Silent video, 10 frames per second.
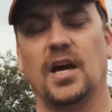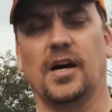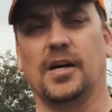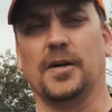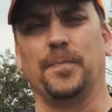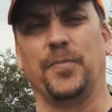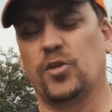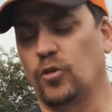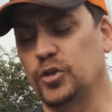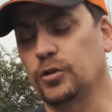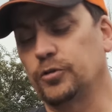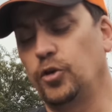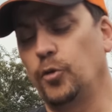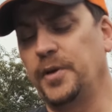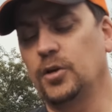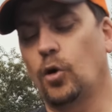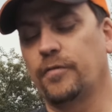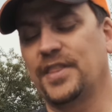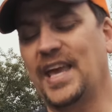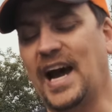um, surgical tubing over the